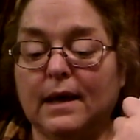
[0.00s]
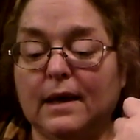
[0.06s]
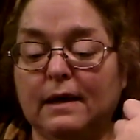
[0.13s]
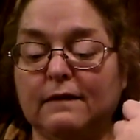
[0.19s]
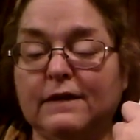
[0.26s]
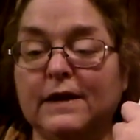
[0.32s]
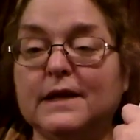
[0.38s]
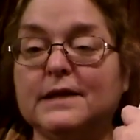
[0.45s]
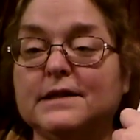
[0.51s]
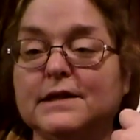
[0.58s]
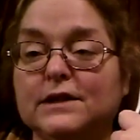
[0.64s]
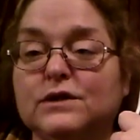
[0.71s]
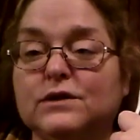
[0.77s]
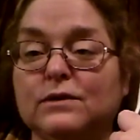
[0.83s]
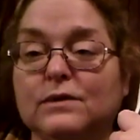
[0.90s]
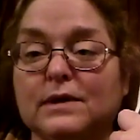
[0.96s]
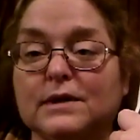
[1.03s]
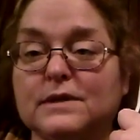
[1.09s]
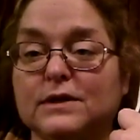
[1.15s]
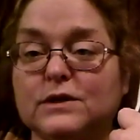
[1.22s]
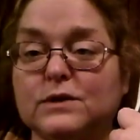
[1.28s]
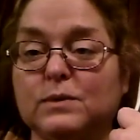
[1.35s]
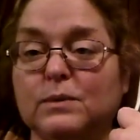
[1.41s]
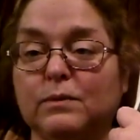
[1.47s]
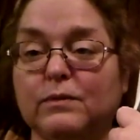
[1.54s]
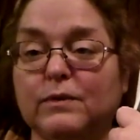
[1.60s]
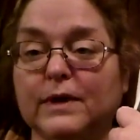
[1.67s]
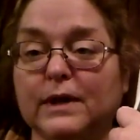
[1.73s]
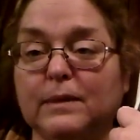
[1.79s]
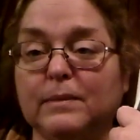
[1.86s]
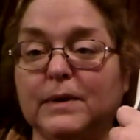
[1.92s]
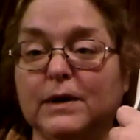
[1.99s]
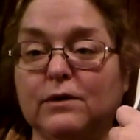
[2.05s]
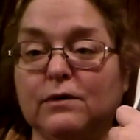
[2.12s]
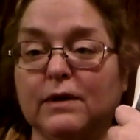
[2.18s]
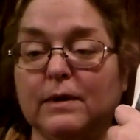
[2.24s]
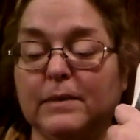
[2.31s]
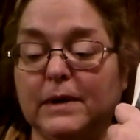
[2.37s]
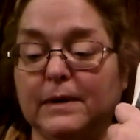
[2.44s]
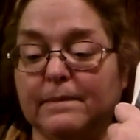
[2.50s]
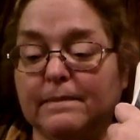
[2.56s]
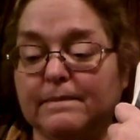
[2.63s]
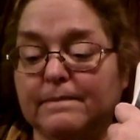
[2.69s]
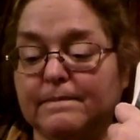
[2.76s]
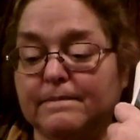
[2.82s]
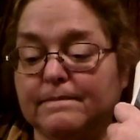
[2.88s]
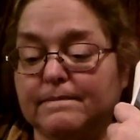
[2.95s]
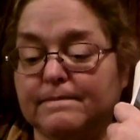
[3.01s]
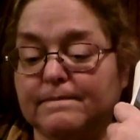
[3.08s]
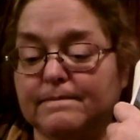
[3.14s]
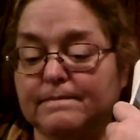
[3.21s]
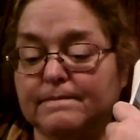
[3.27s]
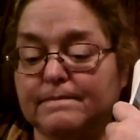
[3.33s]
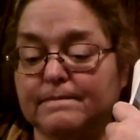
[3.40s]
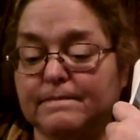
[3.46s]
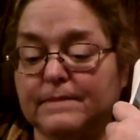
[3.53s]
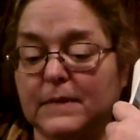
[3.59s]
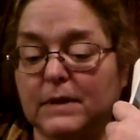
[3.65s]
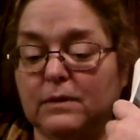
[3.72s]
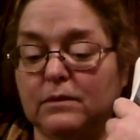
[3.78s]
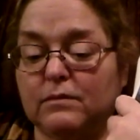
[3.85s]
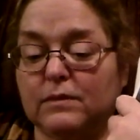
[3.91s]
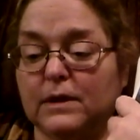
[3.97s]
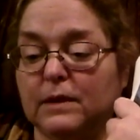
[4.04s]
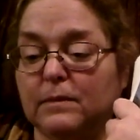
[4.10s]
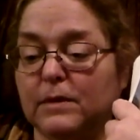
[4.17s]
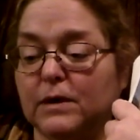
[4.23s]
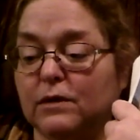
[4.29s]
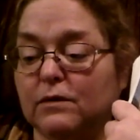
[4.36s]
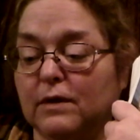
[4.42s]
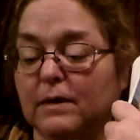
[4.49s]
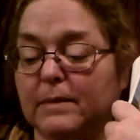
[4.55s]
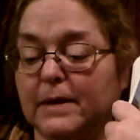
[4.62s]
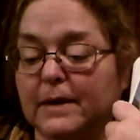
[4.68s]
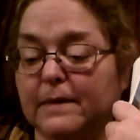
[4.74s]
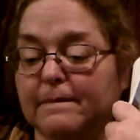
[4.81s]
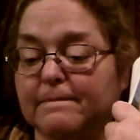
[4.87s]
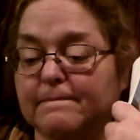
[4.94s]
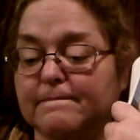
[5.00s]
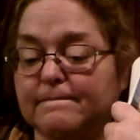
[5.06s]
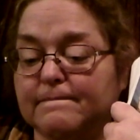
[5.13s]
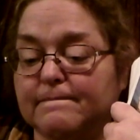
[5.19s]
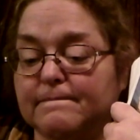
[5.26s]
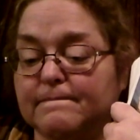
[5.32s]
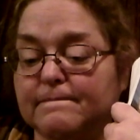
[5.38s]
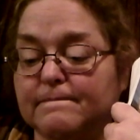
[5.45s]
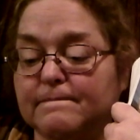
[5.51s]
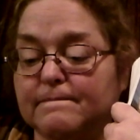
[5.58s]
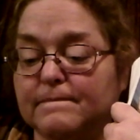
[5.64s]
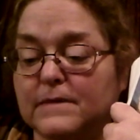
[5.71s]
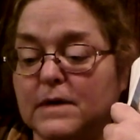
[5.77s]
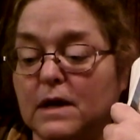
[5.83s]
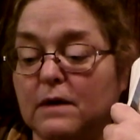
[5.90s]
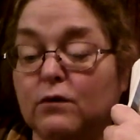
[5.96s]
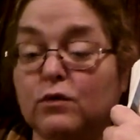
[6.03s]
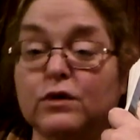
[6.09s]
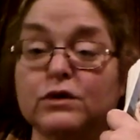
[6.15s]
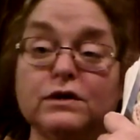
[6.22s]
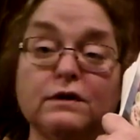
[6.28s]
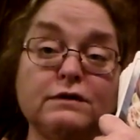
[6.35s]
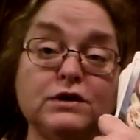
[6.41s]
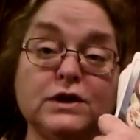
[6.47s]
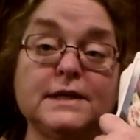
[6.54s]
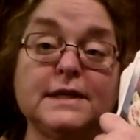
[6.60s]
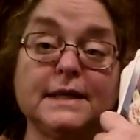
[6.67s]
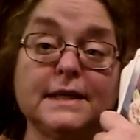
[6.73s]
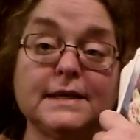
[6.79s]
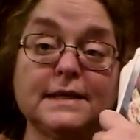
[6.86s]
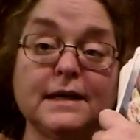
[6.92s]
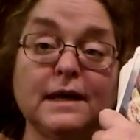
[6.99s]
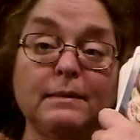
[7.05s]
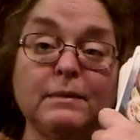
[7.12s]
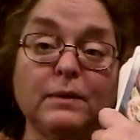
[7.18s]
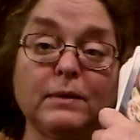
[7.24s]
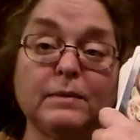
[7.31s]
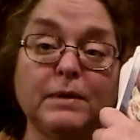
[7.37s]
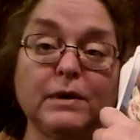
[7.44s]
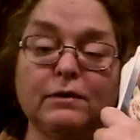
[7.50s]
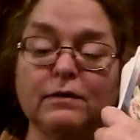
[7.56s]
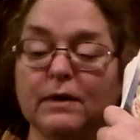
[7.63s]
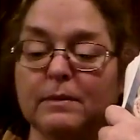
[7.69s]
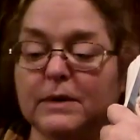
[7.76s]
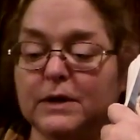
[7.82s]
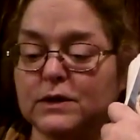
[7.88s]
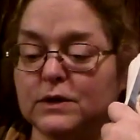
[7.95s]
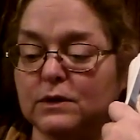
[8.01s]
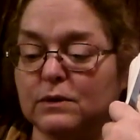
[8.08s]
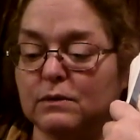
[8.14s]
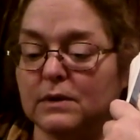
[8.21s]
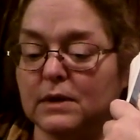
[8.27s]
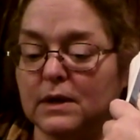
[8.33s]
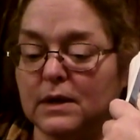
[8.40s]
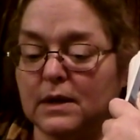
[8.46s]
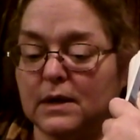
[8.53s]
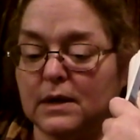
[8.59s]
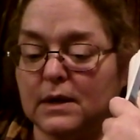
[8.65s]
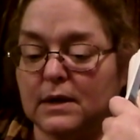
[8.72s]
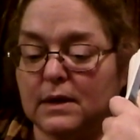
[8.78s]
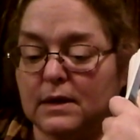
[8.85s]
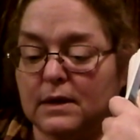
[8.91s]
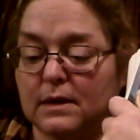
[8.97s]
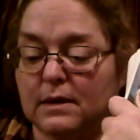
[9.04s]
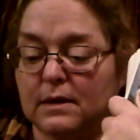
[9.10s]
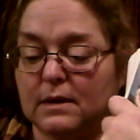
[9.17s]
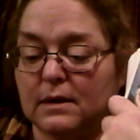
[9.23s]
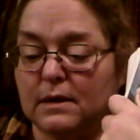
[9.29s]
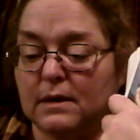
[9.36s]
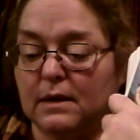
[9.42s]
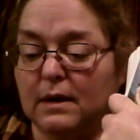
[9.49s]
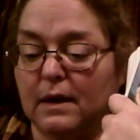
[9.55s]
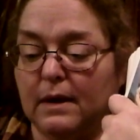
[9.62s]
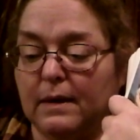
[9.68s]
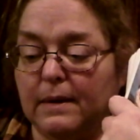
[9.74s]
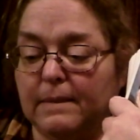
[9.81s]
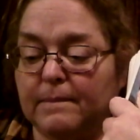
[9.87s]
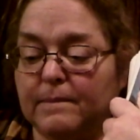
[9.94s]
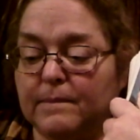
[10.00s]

If he did do this, this would really be crummy. It would really be crummy. Of course, if she did it to him, it would be crummy too. I